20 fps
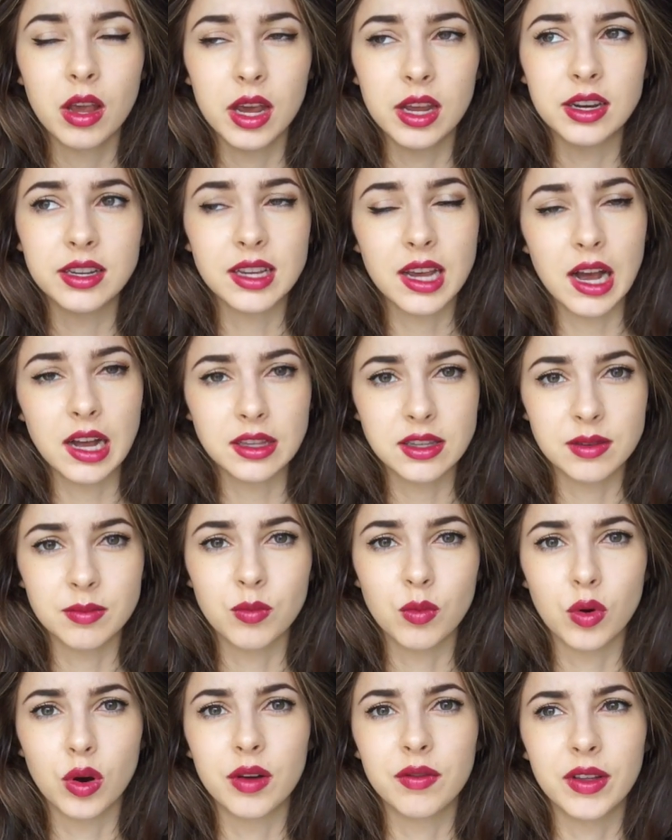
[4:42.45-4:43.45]
and just add
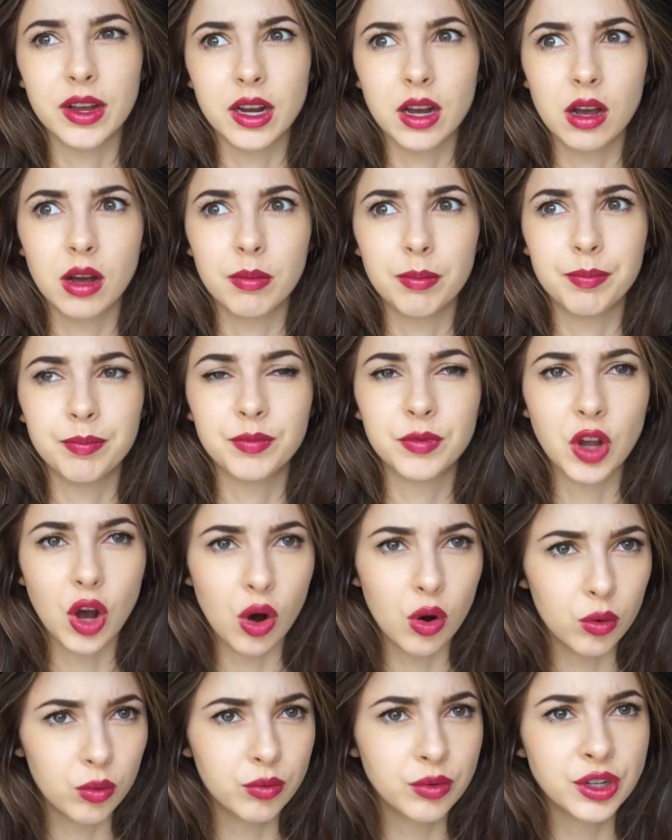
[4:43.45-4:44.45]
some more of like a
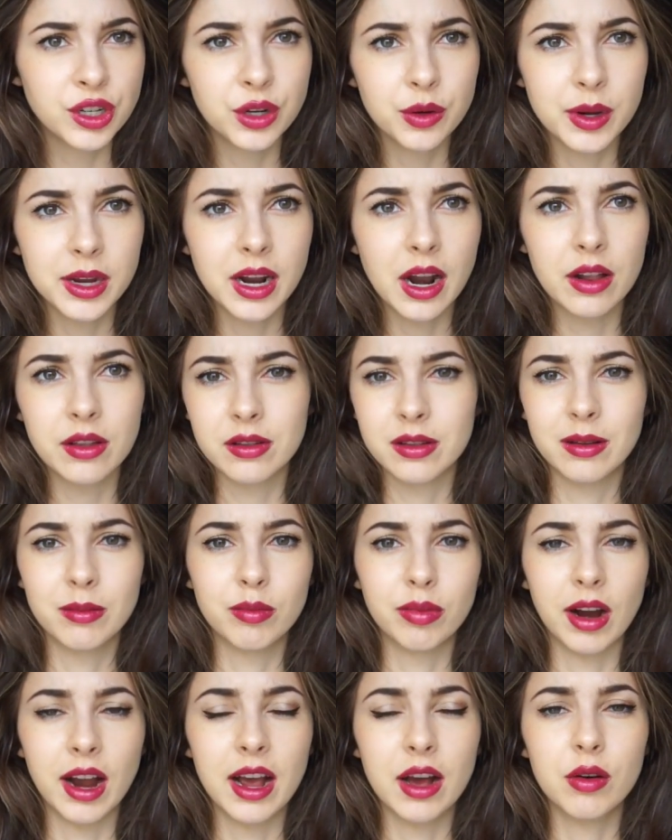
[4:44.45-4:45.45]
tone to it other
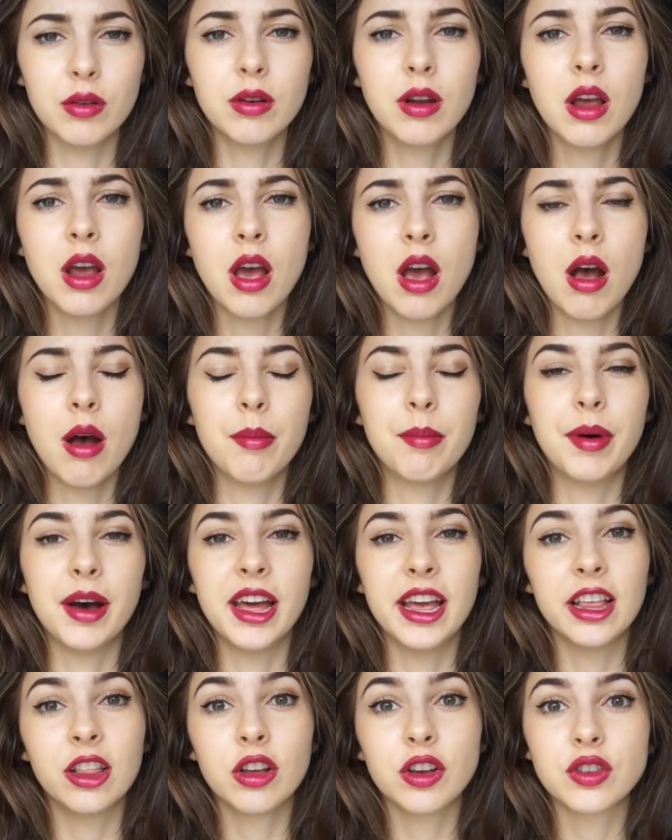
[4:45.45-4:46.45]
than brown.
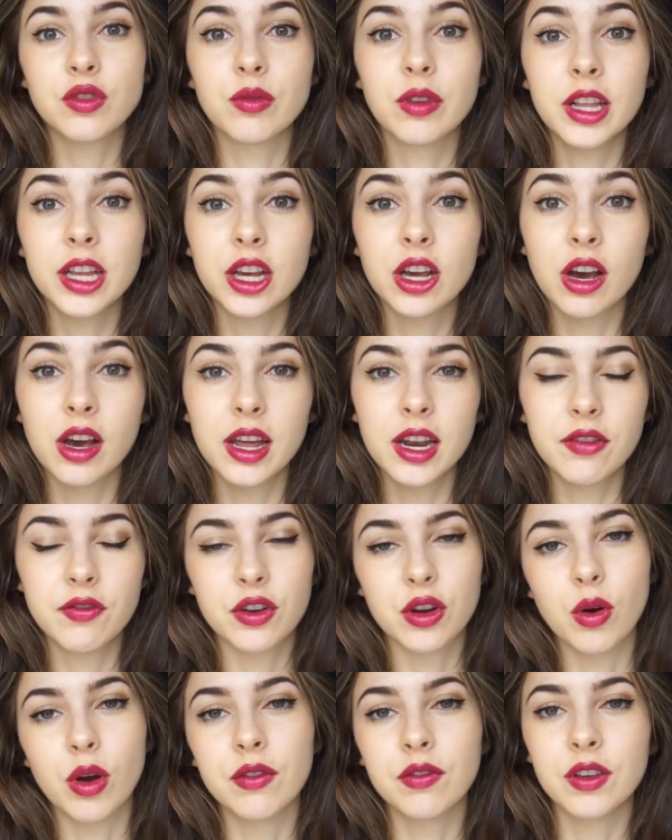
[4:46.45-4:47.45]
But it looks really good if
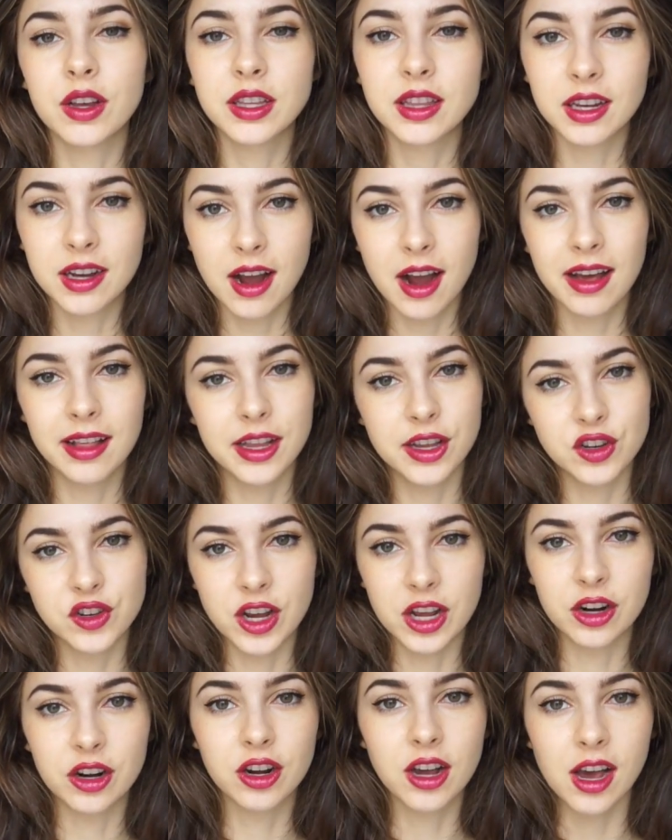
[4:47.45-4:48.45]
you're going for like the Kylie
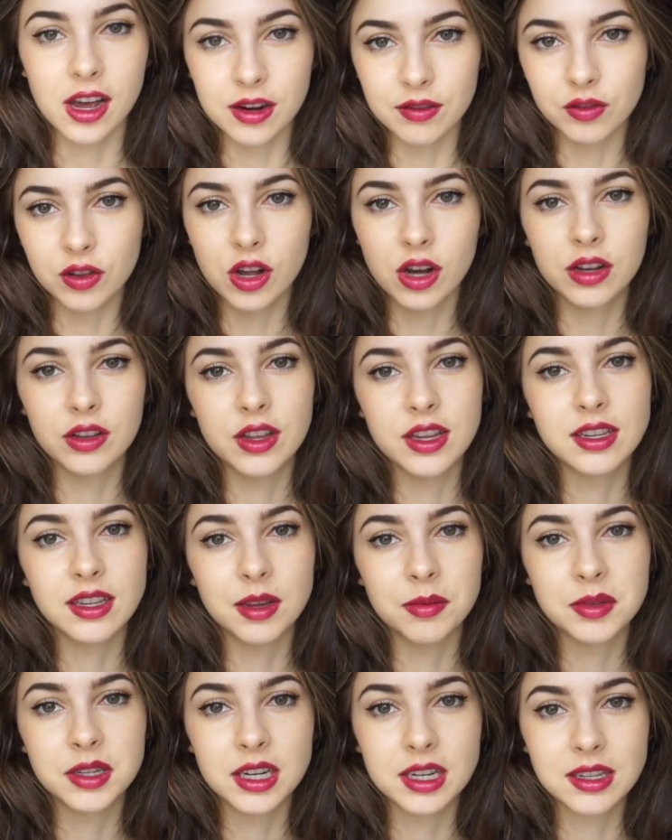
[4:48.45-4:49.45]
Jenner kind of look. This
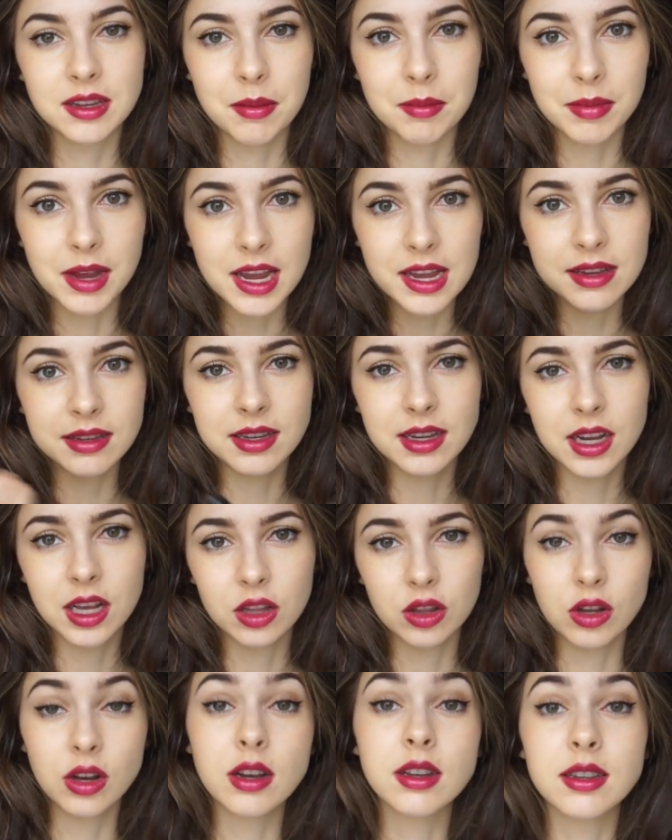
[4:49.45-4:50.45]
lipstick's amazing.
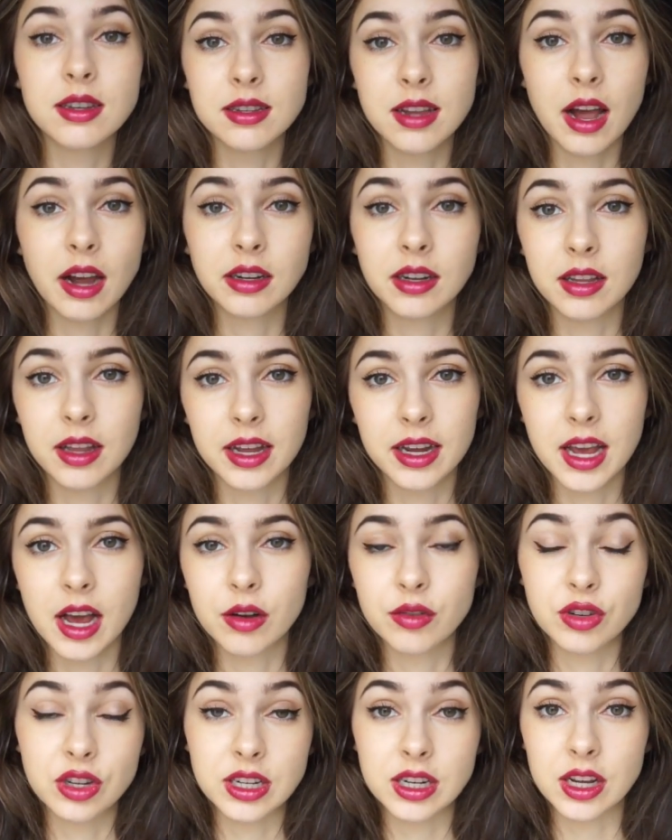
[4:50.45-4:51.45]
It looks exactly like
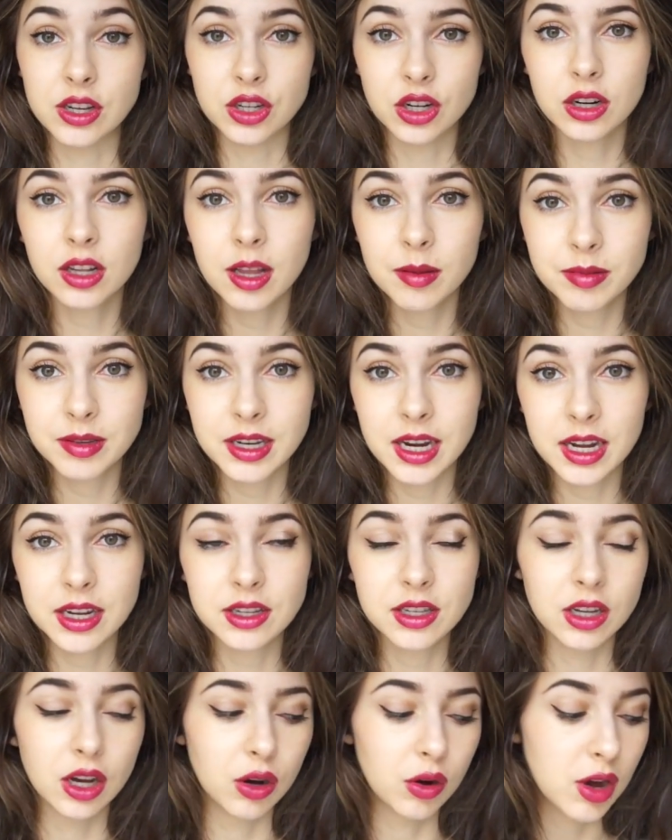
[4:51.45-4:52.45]
how she does her
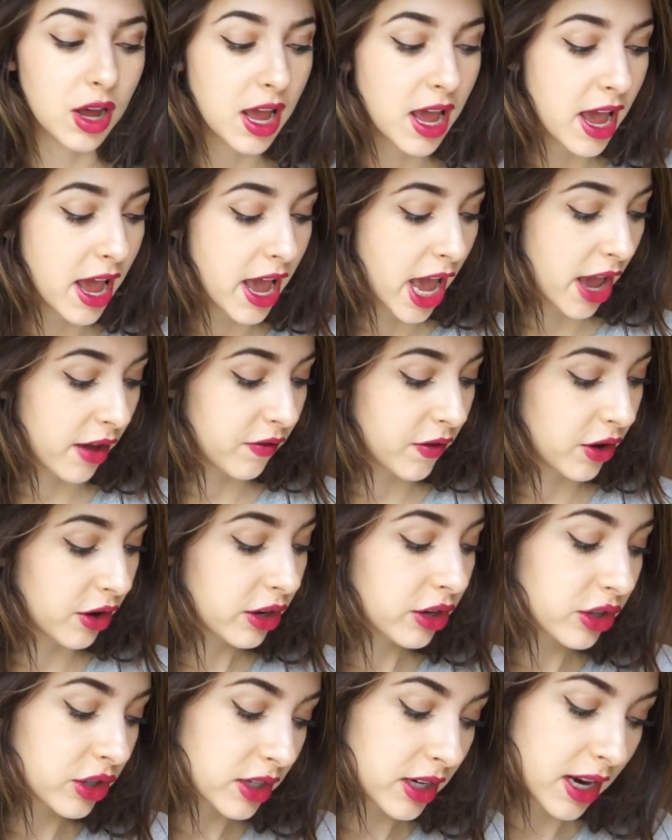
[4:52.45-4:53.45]
lipstick, so if
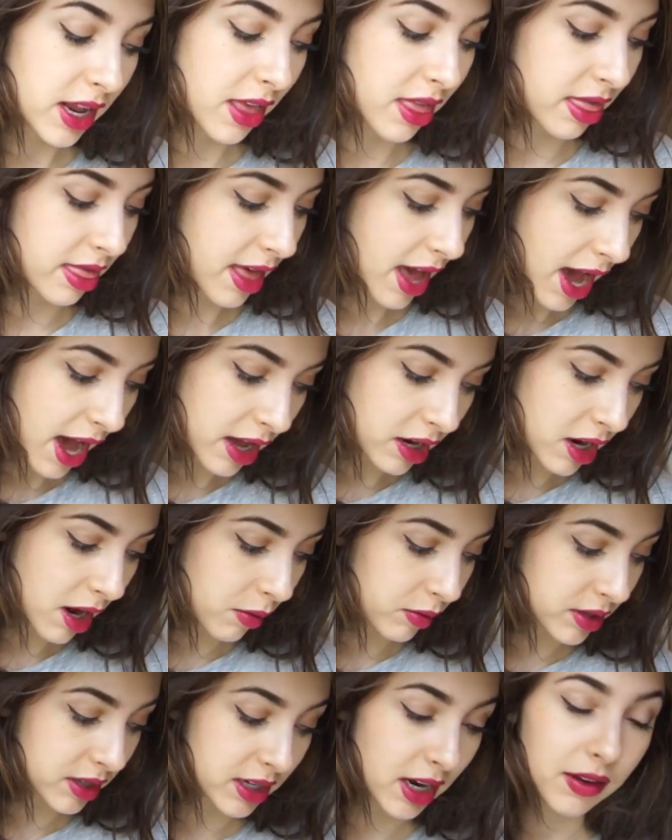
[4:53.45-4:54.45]
you're interested in that,
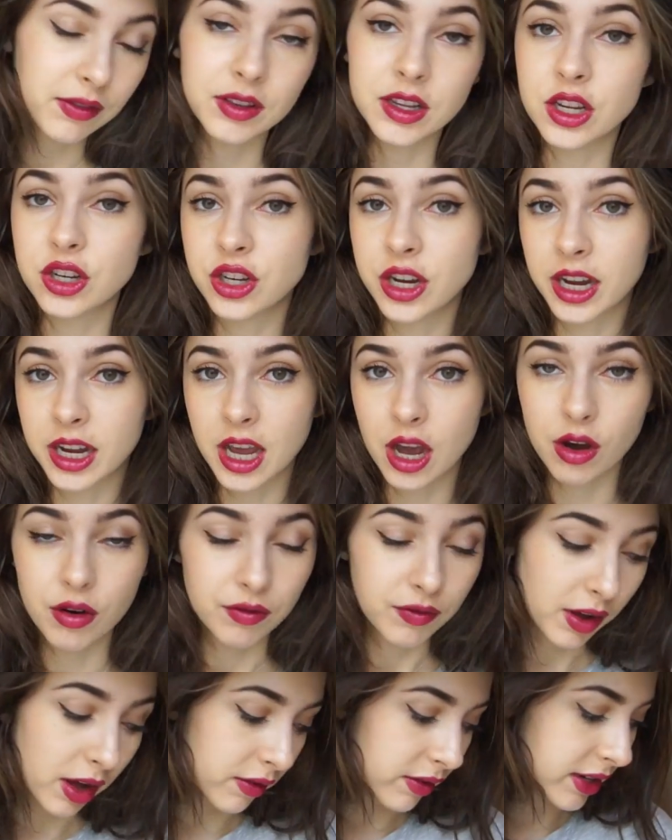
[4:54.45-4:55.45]
I would definitely check
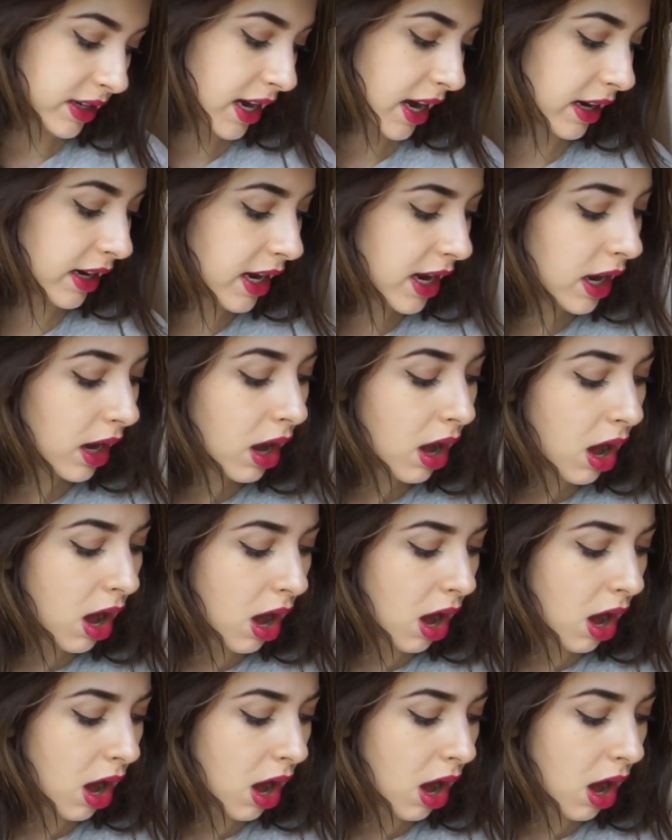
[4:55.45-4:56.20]
out Velvet Teddy.